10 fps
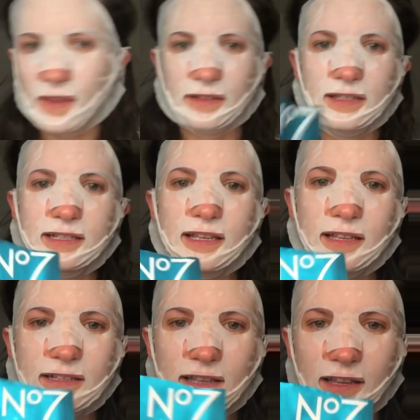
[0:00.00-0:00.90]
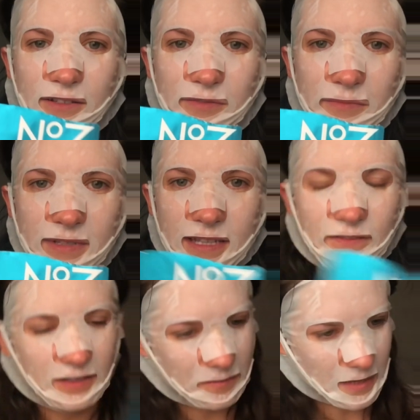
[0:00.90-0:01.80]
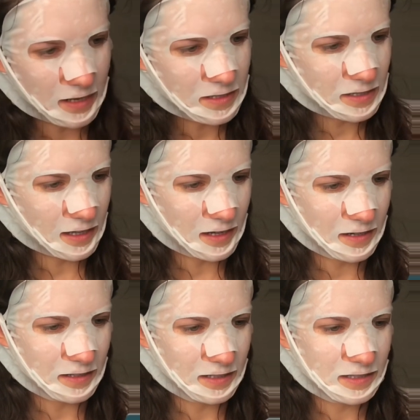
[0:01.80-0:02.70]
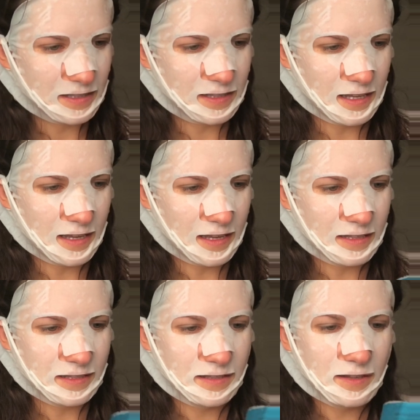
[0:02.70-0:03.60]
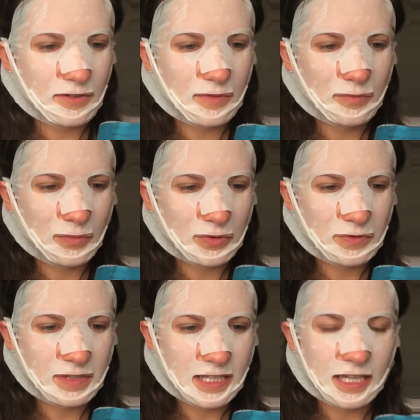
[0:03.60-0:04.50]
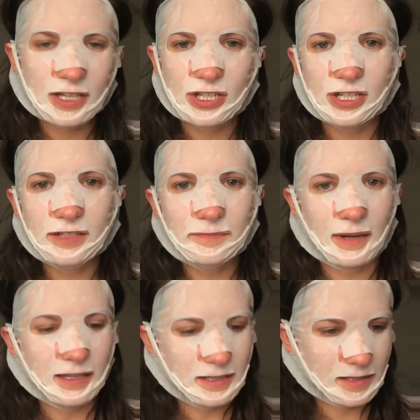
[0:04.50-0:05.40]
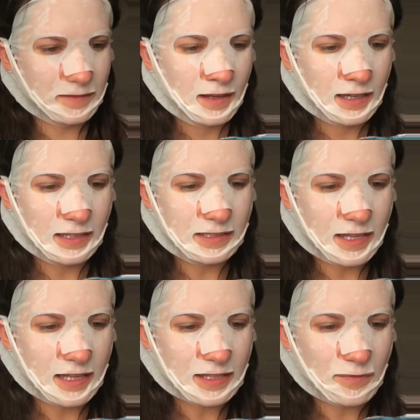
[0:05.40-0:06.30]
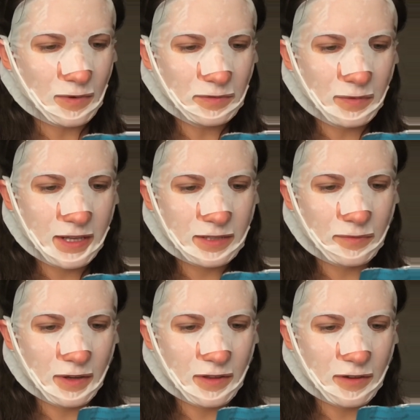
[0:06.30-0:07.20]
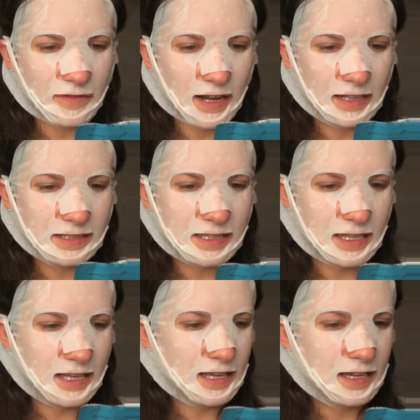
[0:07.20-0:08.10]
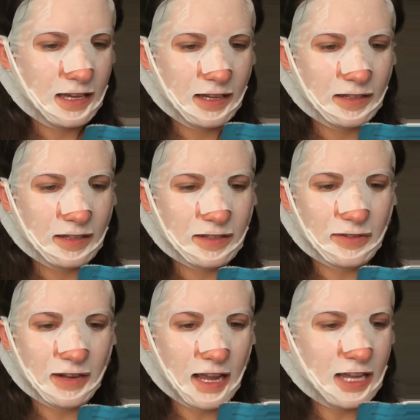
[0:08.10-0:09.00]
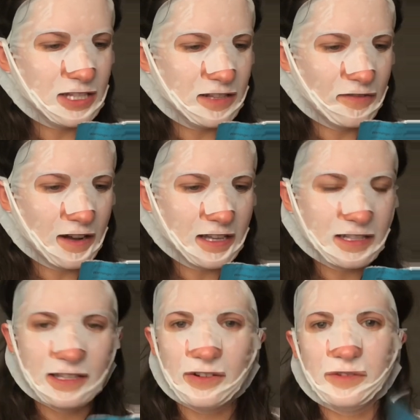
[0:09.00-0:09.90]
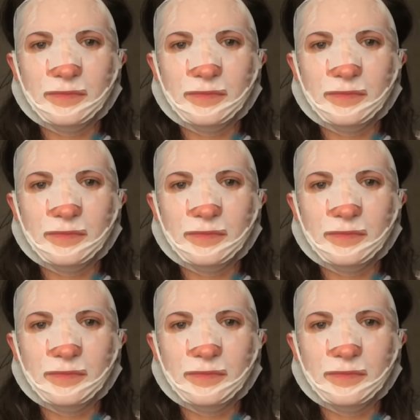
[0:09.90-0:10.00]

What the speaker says: this is a number 7 mask, and it's a serum boosting sheet mask. Contains 1 week's worth of age-defying serum